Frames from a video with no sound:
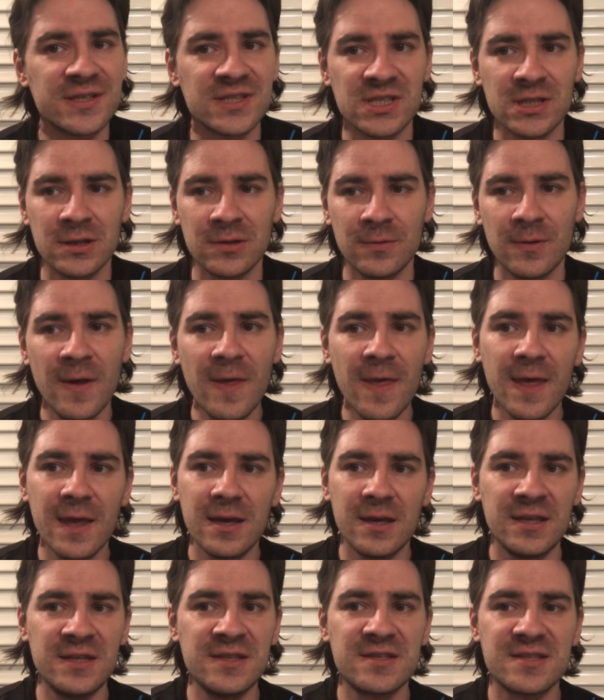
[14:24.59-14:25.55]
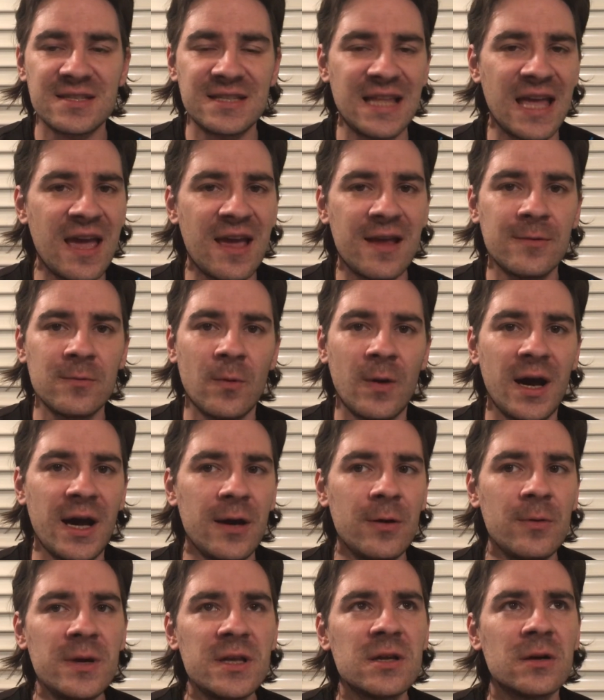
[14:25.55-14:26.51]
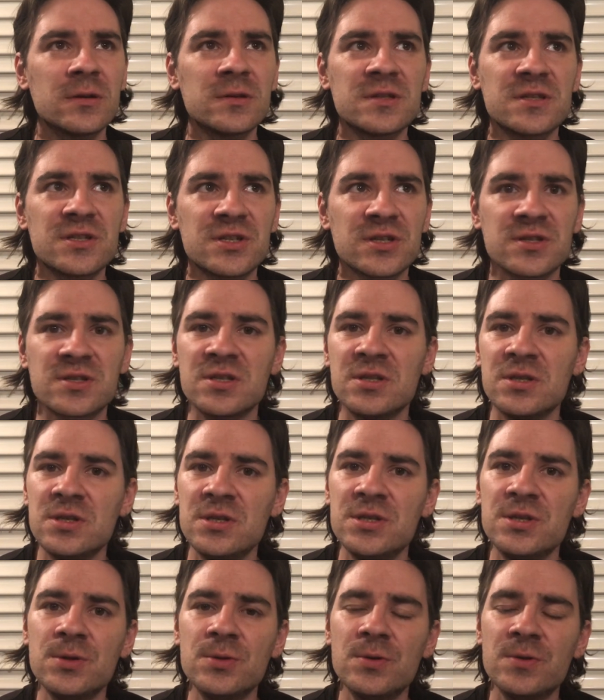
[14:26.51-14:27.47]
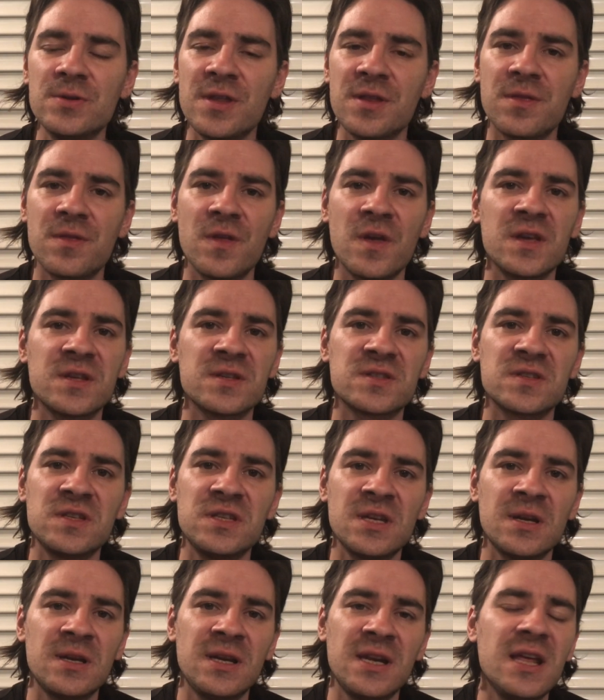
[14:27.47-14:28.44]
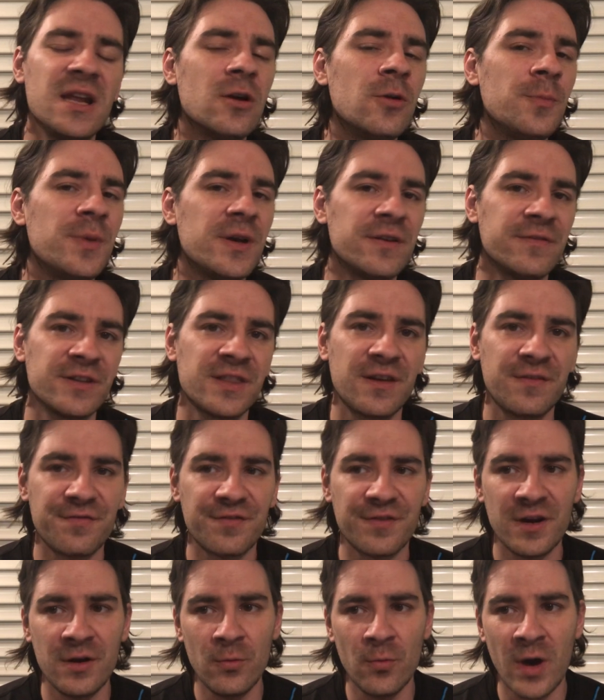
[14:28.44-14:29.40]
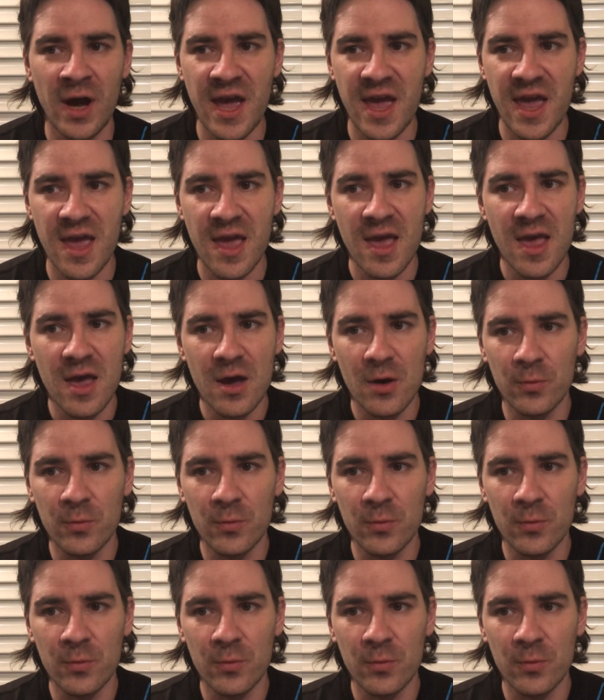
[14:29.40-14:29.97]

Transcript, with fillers: So instead, why we don't just do the things in a little bit of a different way,